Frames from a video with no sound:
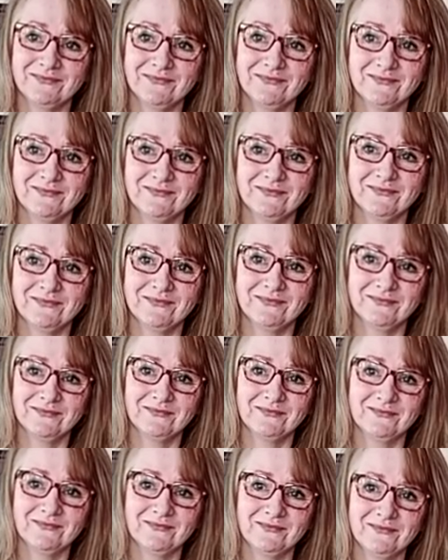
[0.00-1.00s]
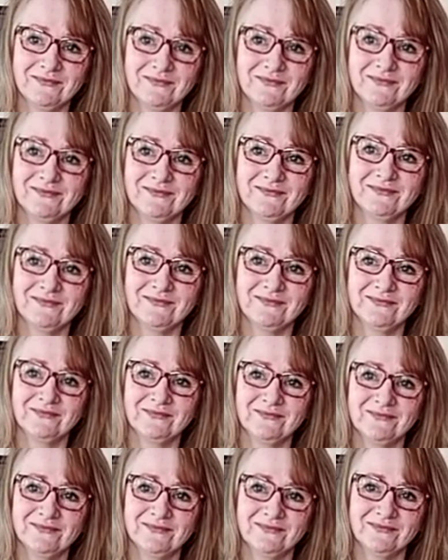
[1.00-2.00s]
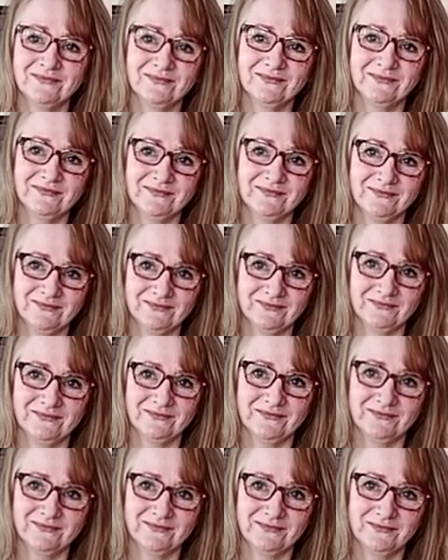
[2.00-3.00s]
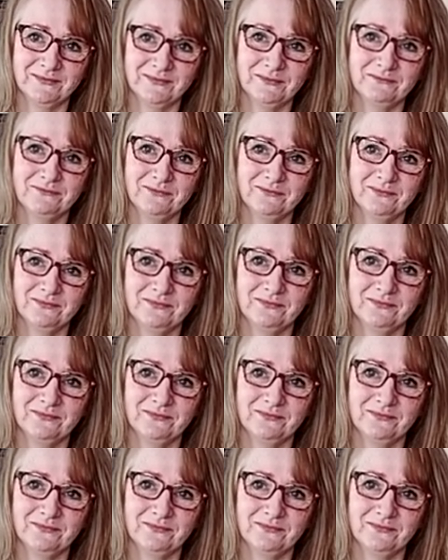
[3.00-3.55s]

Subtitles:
[no speech]